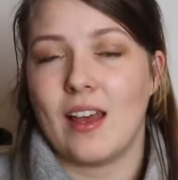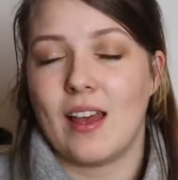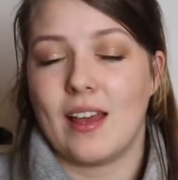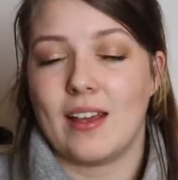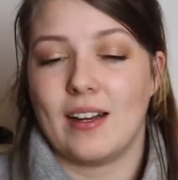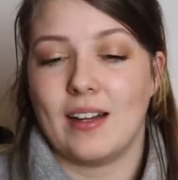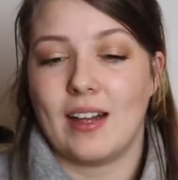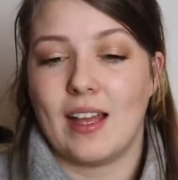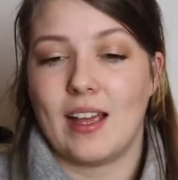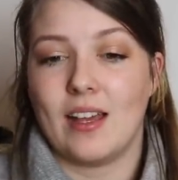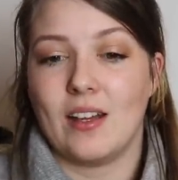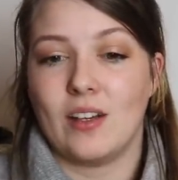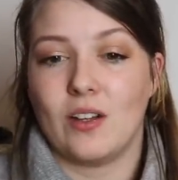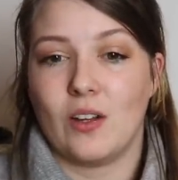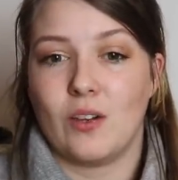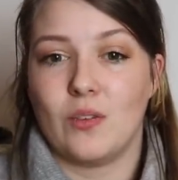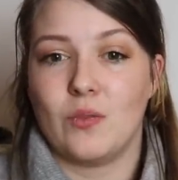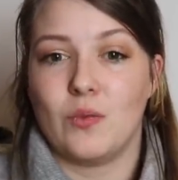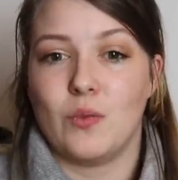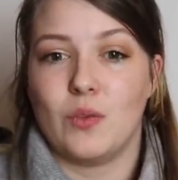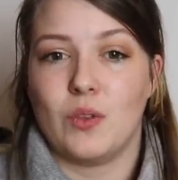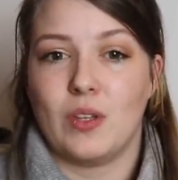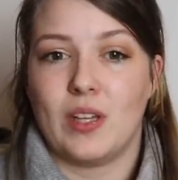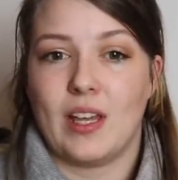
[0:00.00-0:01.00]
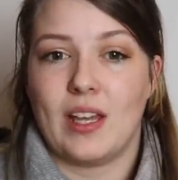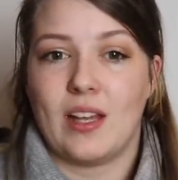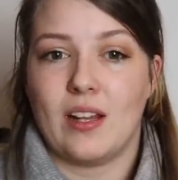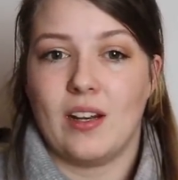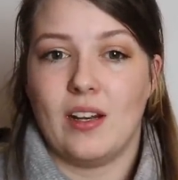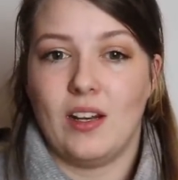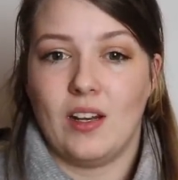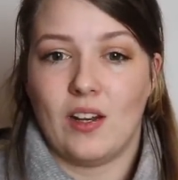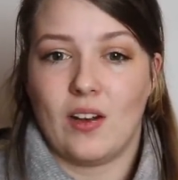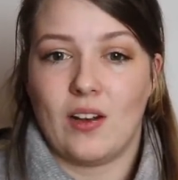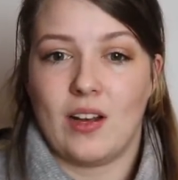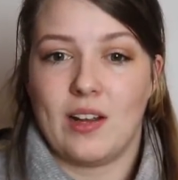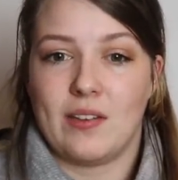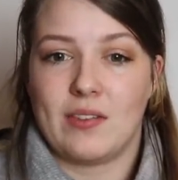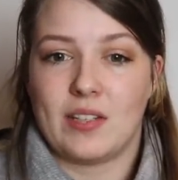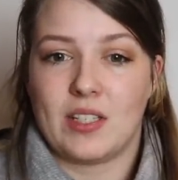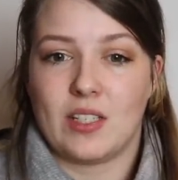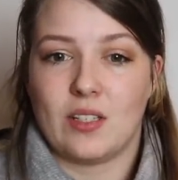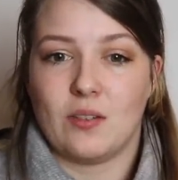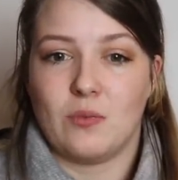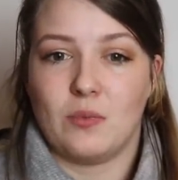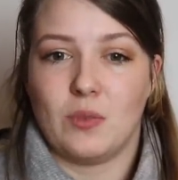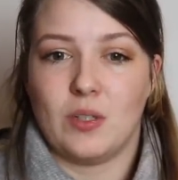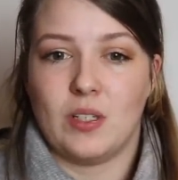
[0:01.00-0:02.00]
and let alone the
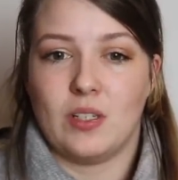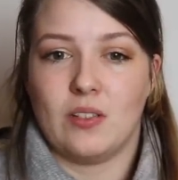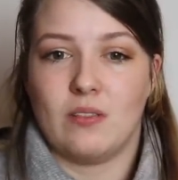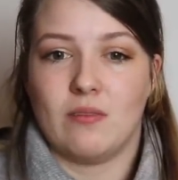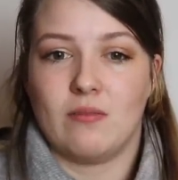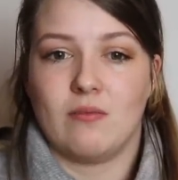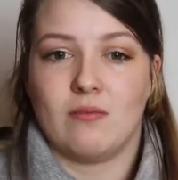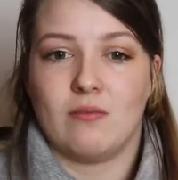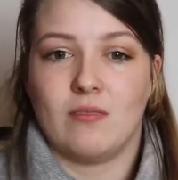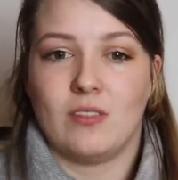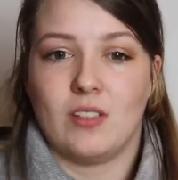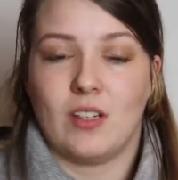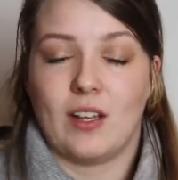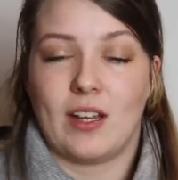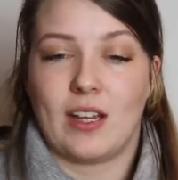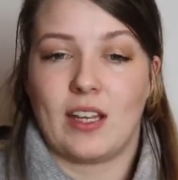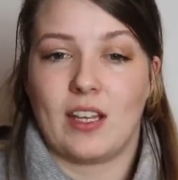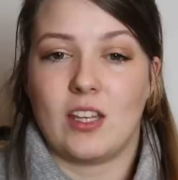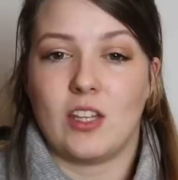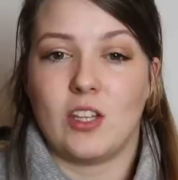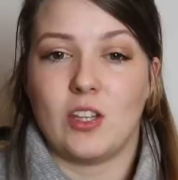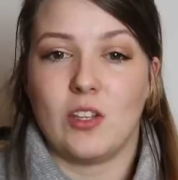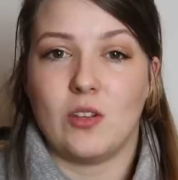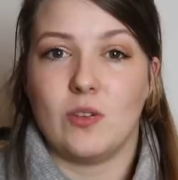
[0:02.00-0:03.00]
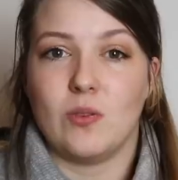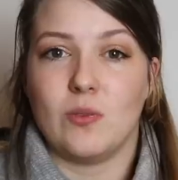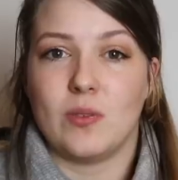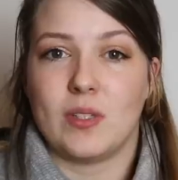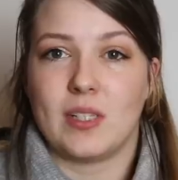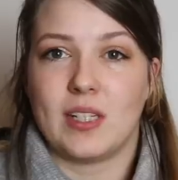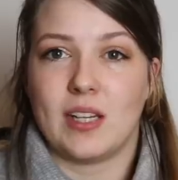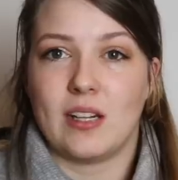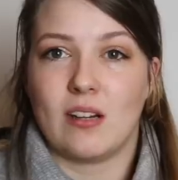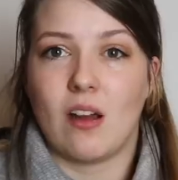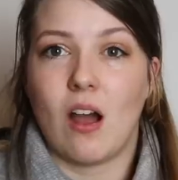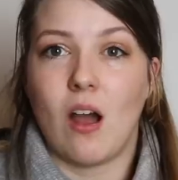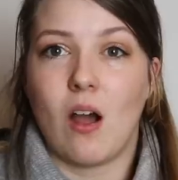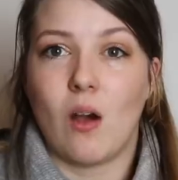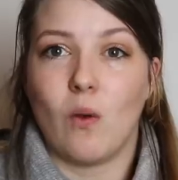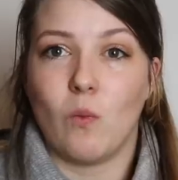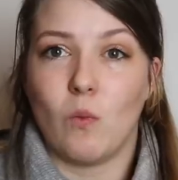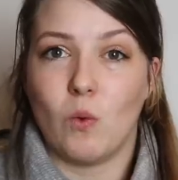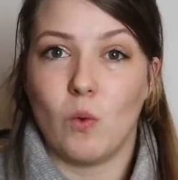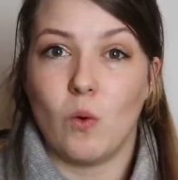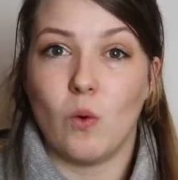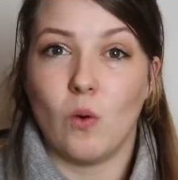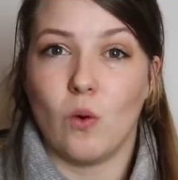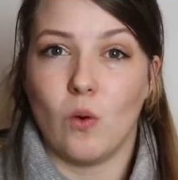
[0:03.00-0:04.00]
lives that were, like, used in our
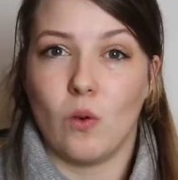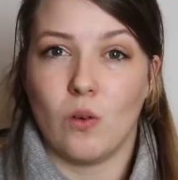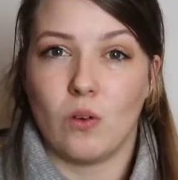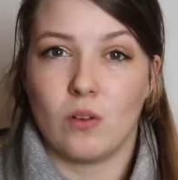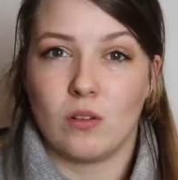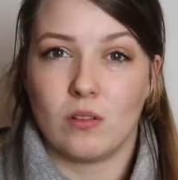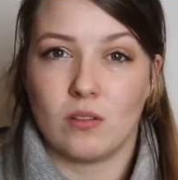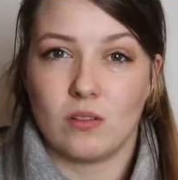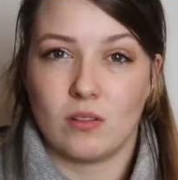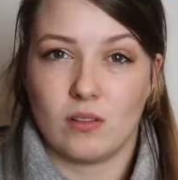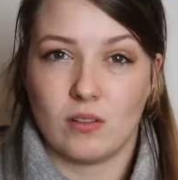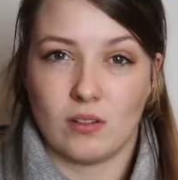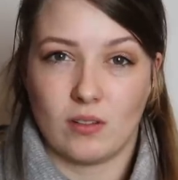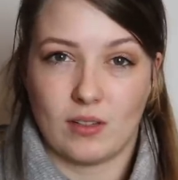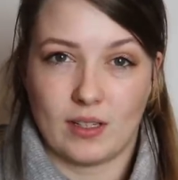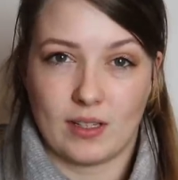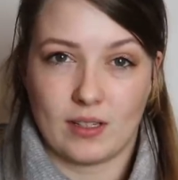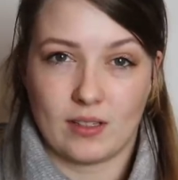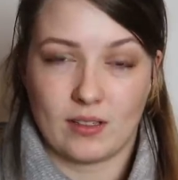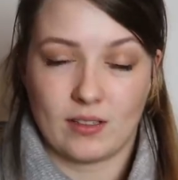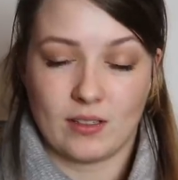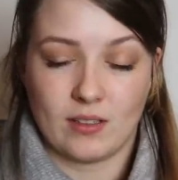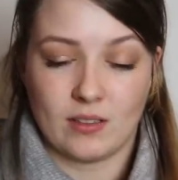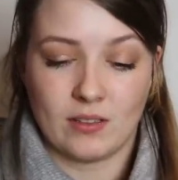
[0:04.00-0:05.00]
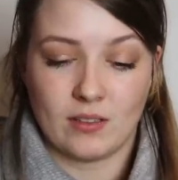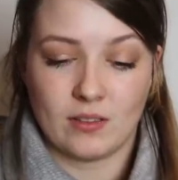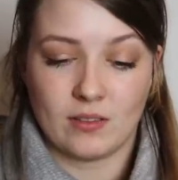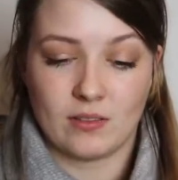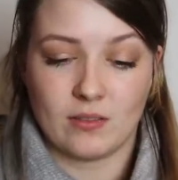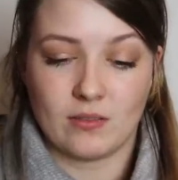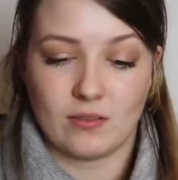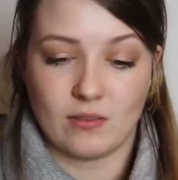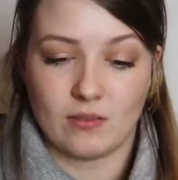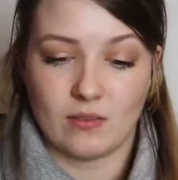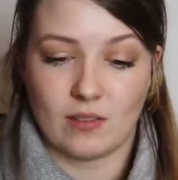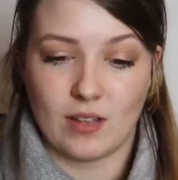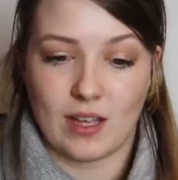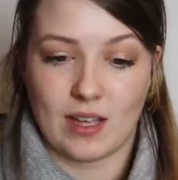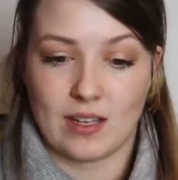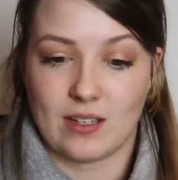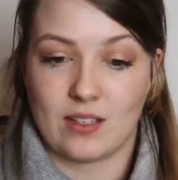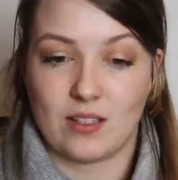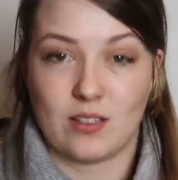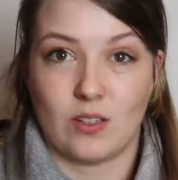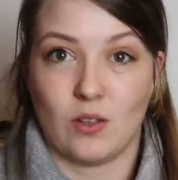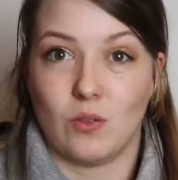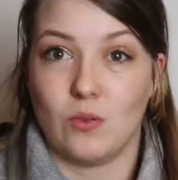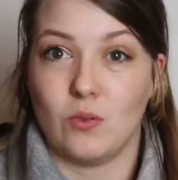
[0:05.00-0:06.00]
war, like,
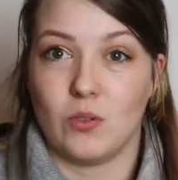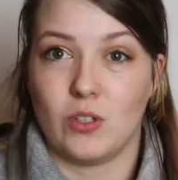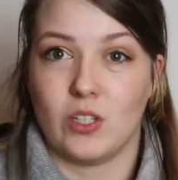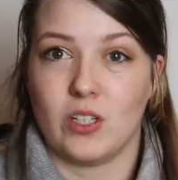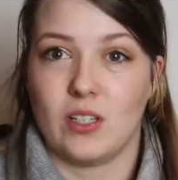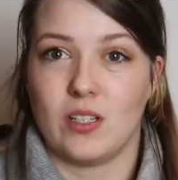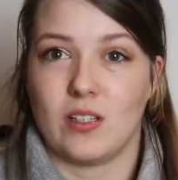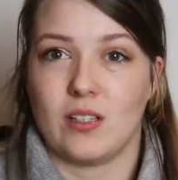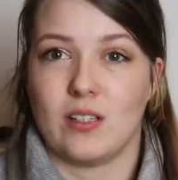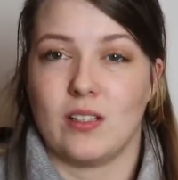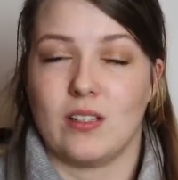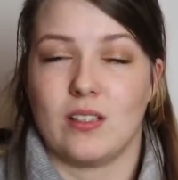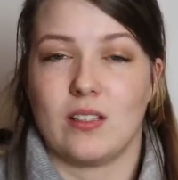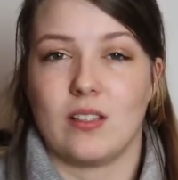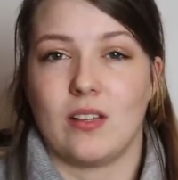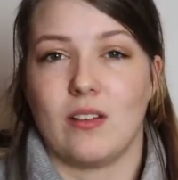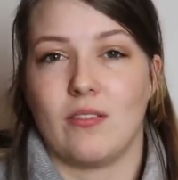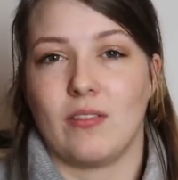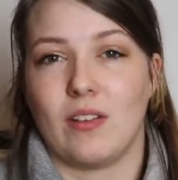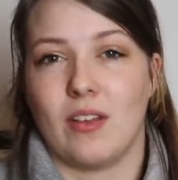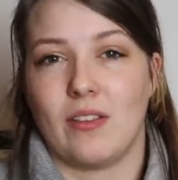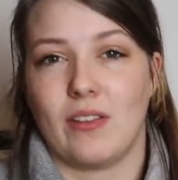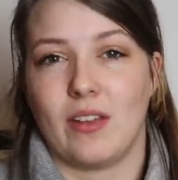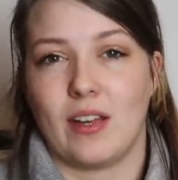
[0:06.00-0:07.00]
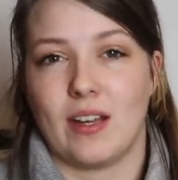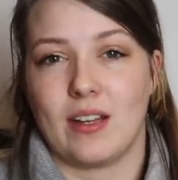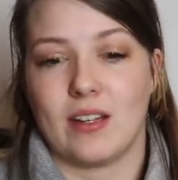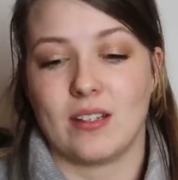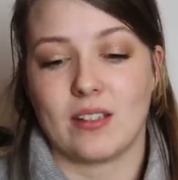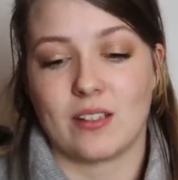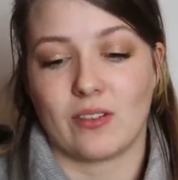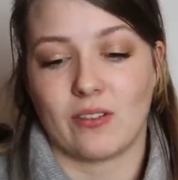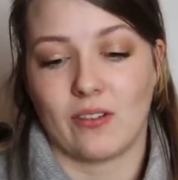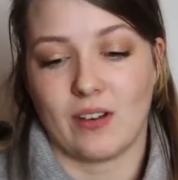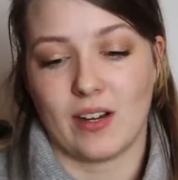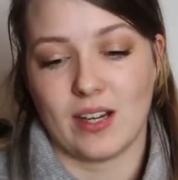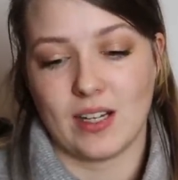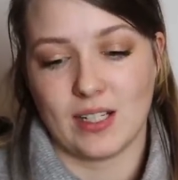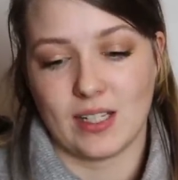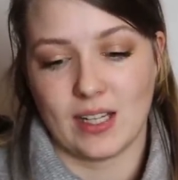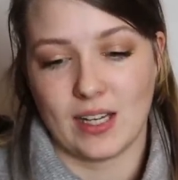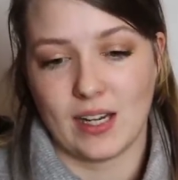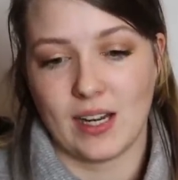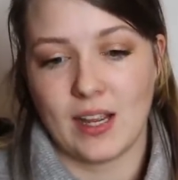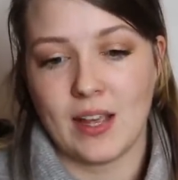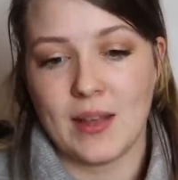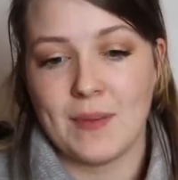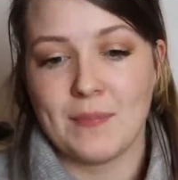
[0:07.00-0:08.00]
as soldiers and stuff like that. It's
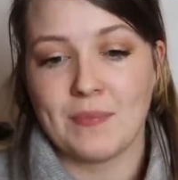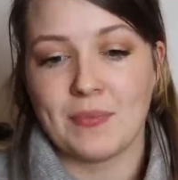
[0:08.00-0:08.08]
crazy.